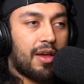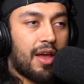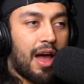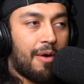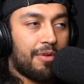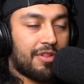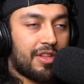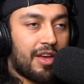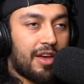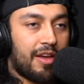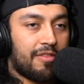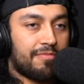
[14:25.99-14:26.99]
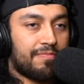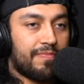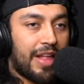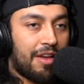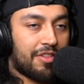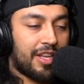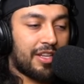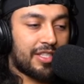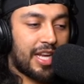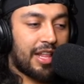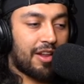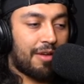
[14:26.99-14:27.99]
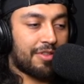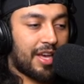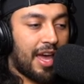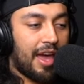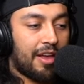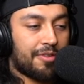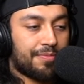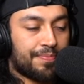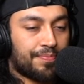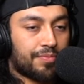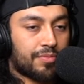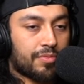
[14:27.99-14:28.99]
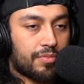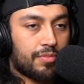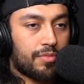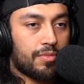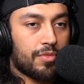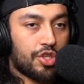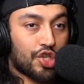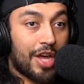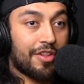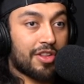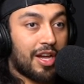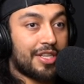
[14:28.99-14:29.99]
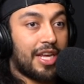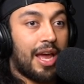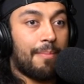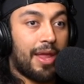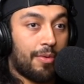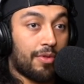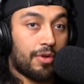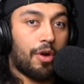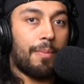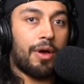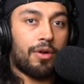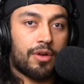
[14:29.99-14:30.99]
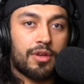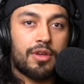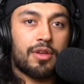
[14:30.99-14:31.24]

I was telling Taylor, I was like, hey, try this latte. I made it with goat milk.